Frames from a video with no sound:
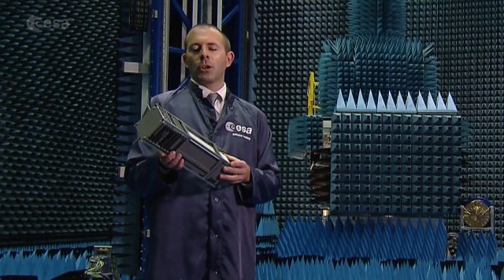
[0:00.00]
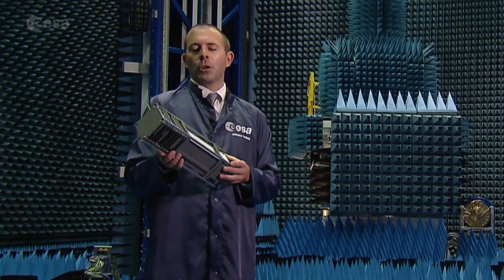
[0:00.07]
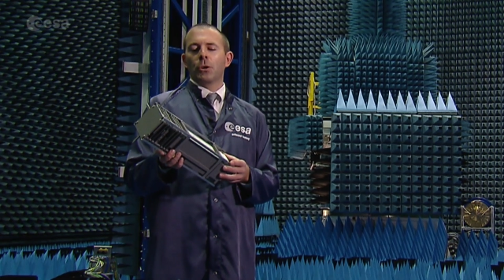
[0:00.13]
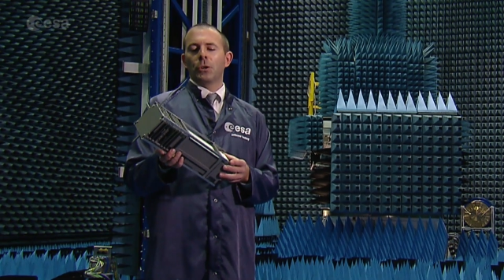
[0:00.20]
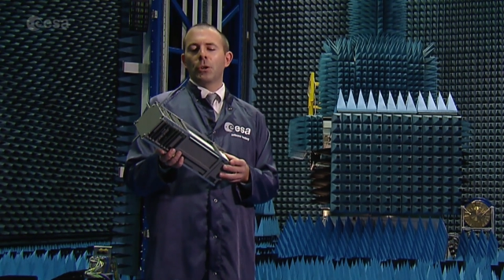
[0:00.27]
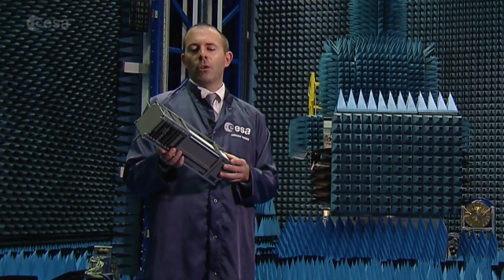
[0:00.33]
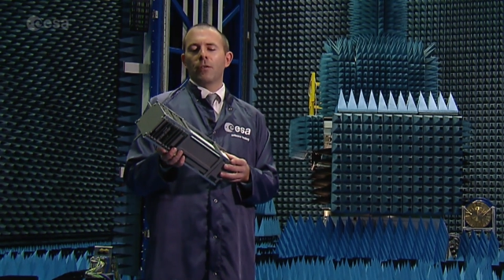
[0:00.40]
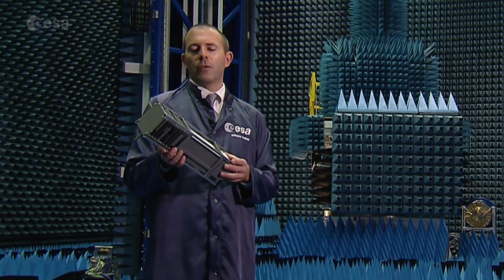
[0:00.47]

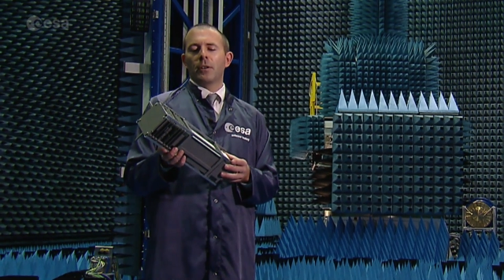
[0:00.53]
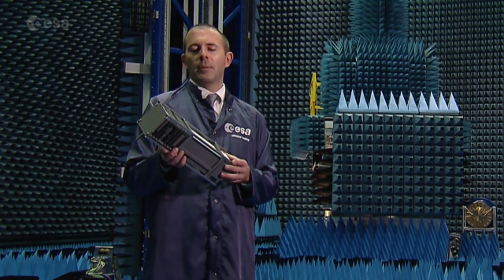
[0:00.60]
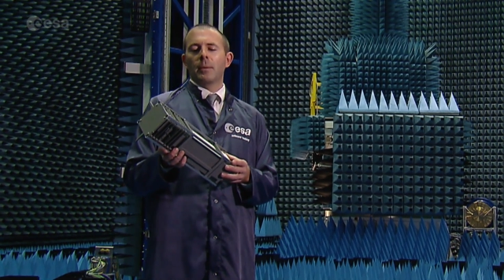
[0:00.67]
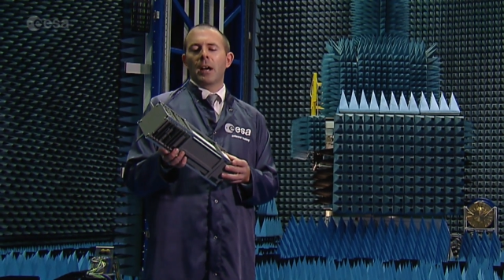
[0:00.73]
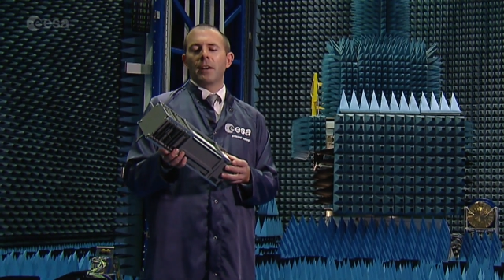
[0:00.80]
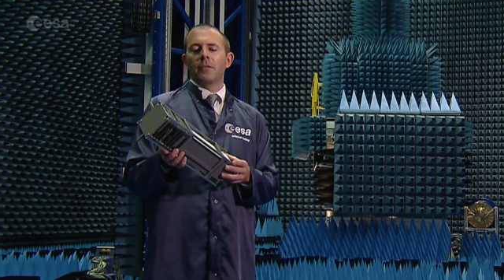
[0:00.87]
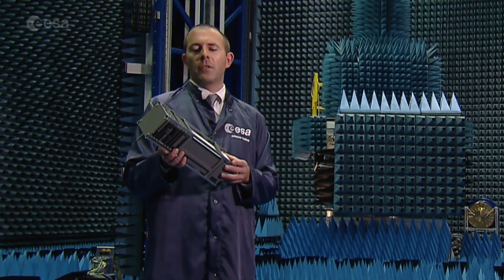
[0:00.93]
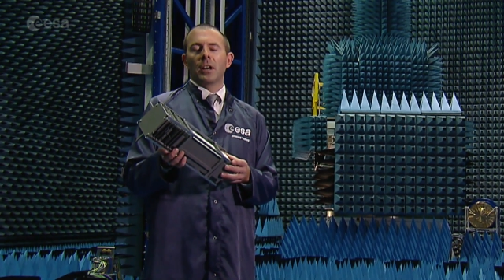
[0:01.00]
could offer
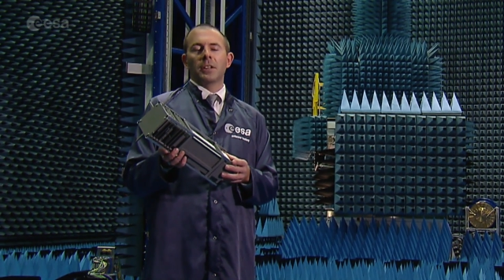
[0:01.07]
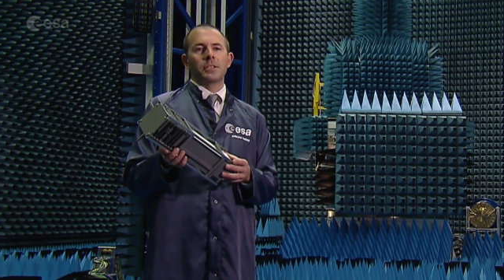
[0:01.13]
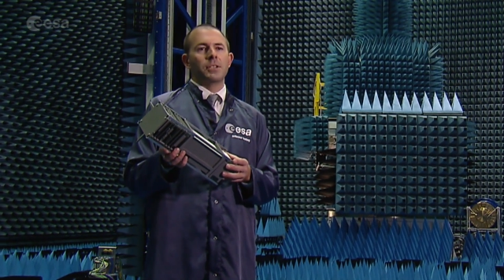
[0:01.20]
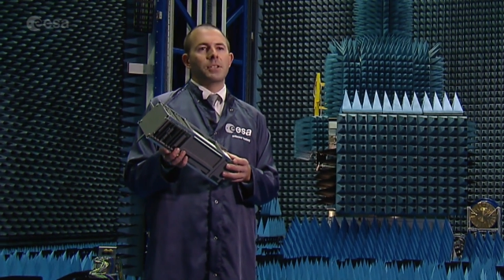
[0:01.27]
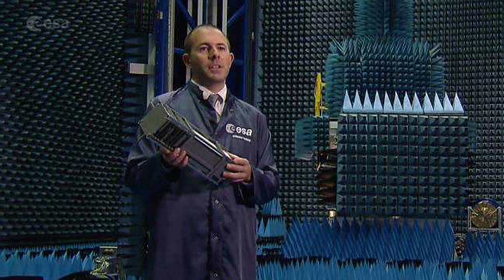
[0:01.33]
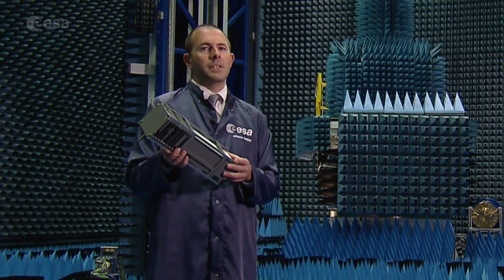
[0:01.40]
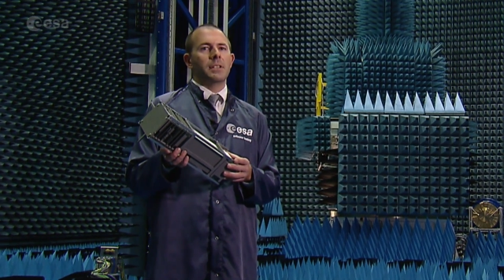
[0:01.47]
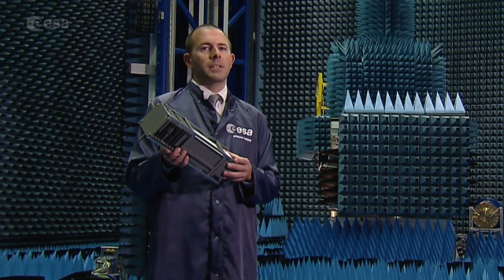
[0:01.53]

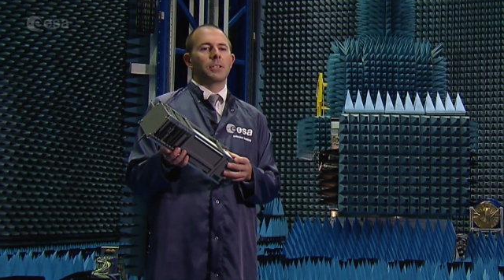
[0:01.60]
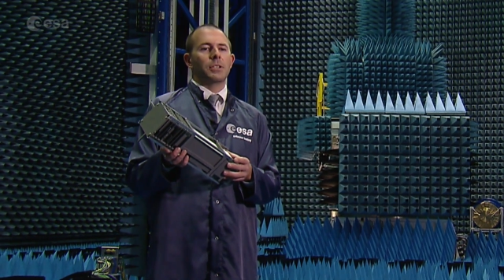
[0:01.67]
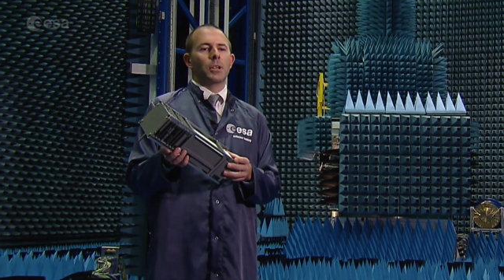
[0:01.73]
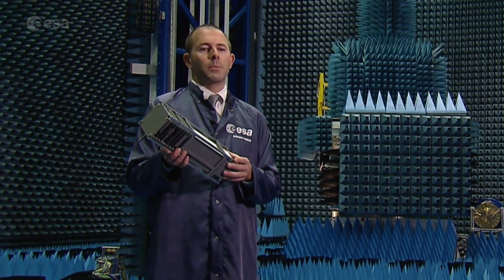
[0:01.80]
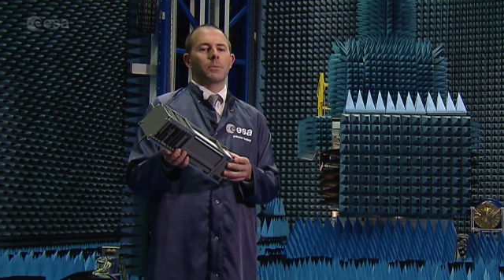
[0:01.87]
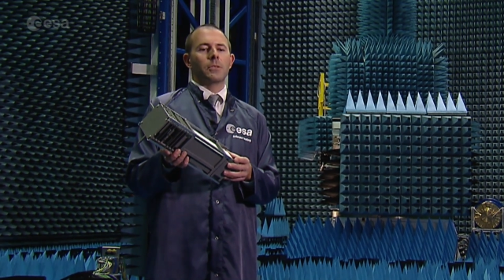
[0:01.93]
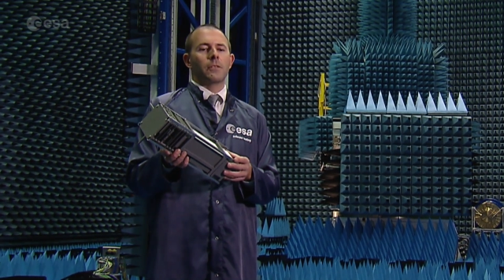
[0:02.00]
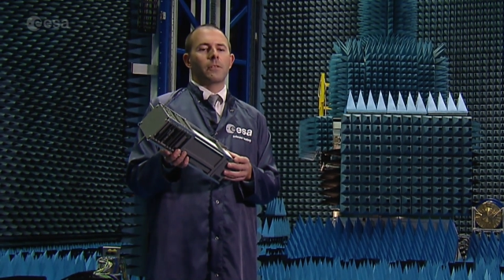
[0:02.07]
advantages in
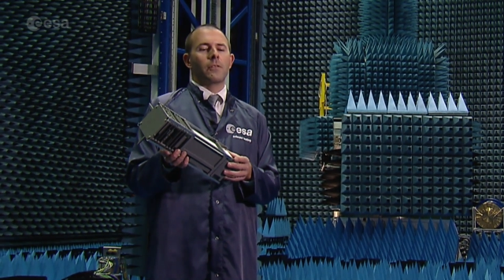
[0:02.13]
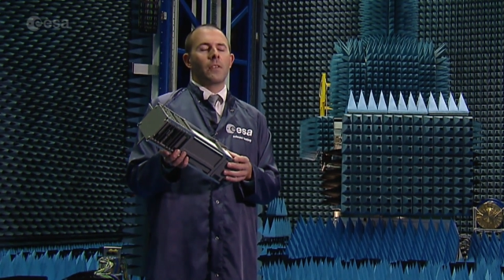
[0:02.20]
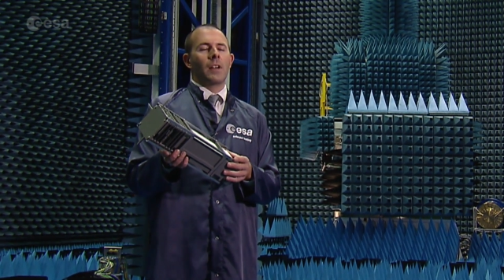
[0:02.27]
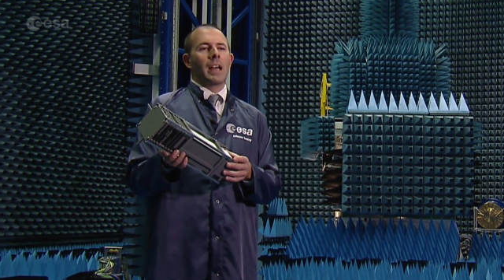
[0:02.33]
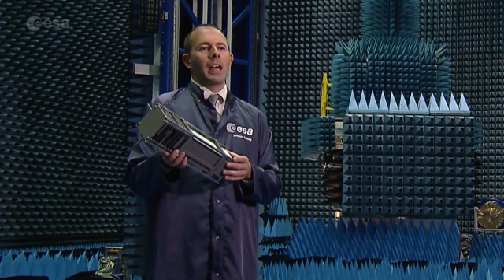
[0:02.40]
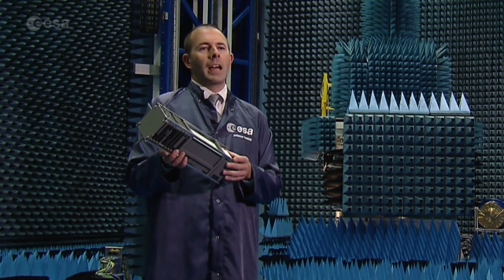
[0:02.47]
terms of